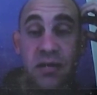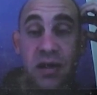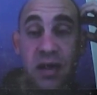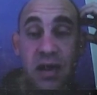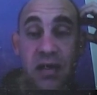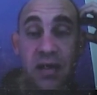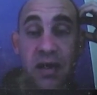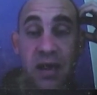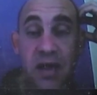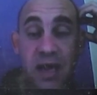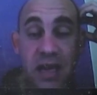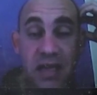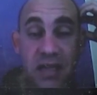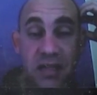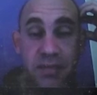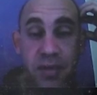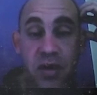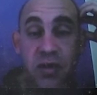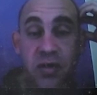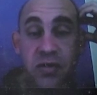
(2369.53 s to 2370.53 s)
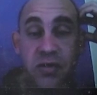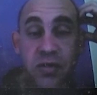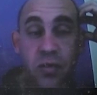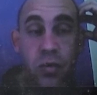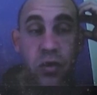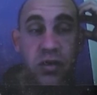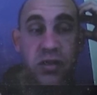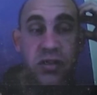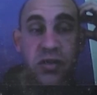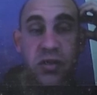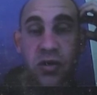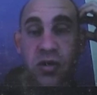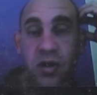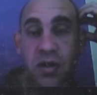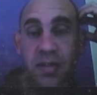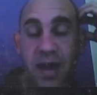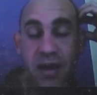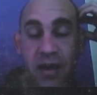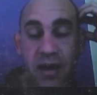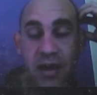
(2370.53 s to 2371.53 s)
They get exposed to what
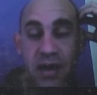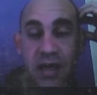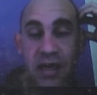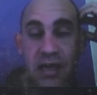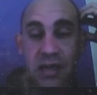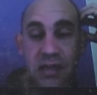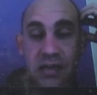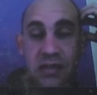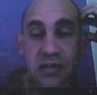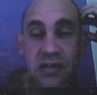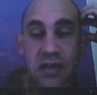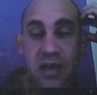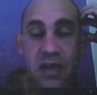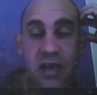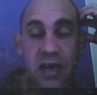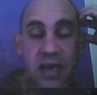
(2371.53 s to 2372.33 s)
solar power is,